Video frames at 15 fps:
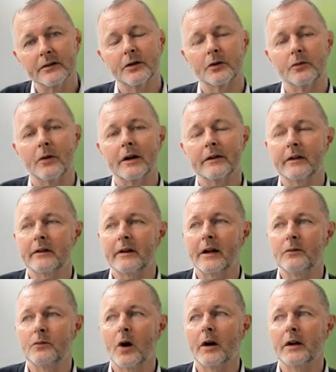So rather
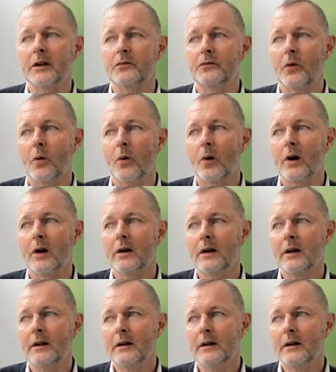than running for